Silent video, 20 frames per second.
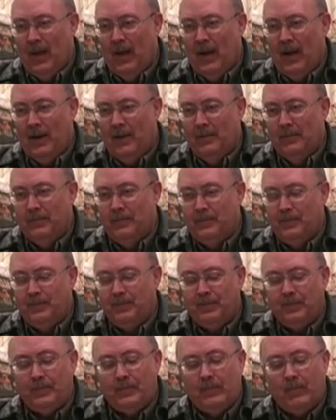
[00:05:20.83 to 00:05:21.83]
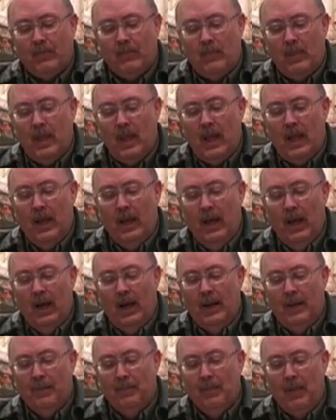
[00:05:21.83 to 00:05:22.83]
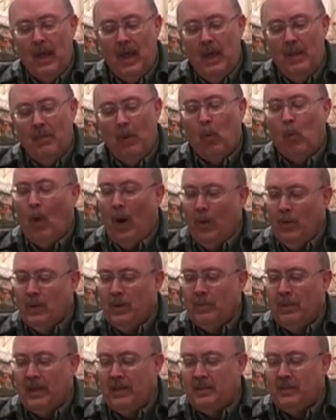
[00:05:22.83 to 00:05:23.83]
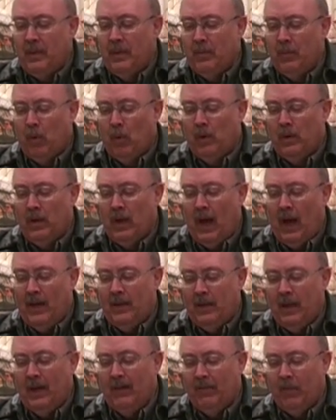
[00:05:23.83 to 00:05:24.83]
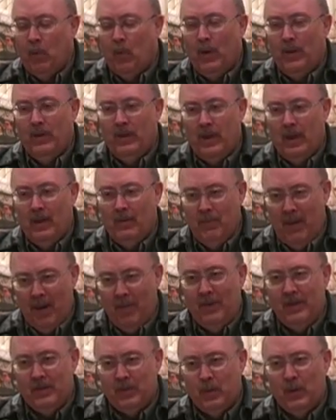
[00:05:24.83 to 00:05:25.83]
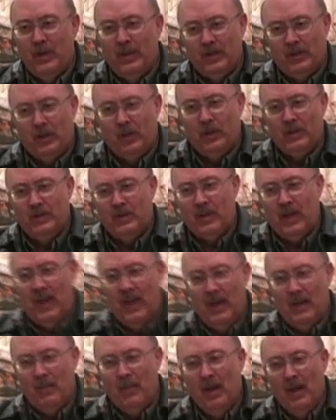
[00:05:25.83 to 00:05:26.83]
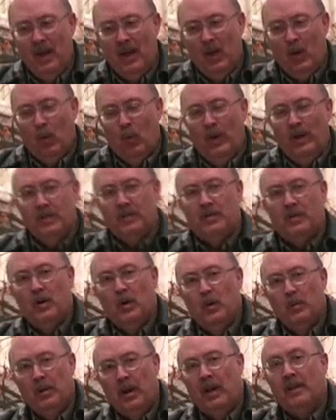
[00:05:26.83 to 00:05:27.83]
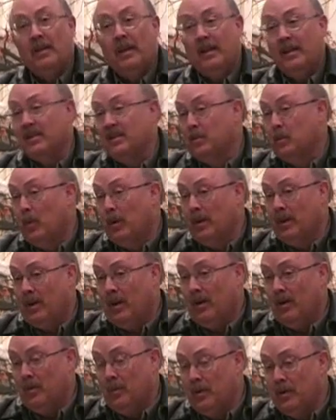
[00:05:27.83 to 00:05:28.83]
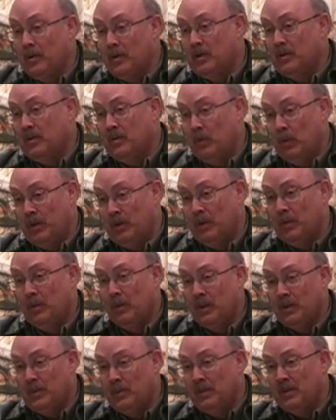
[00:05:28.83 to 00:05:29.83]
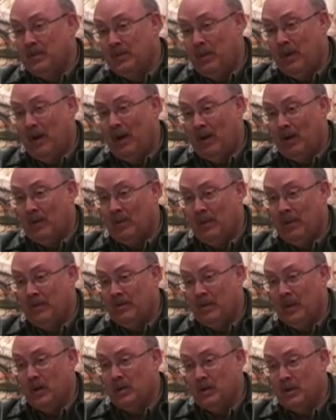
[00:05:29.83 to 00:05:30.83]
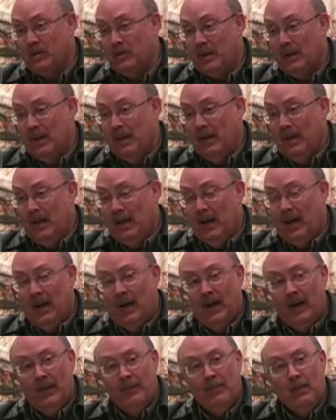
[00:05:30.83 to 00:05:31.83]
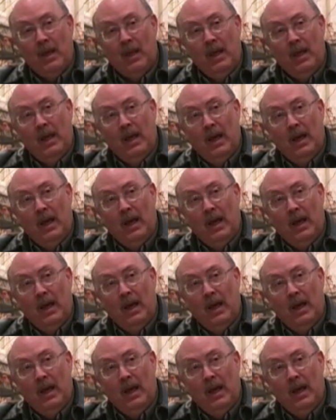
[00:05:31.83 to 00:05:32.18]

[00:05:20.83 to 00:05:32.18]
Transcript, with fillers: Um, um, but why would the plates be important? I think, for one thing, maybe as reassurance to him. We assume, and I think this is one of the contributions of Richard Bushman's biography of Joseph. Um,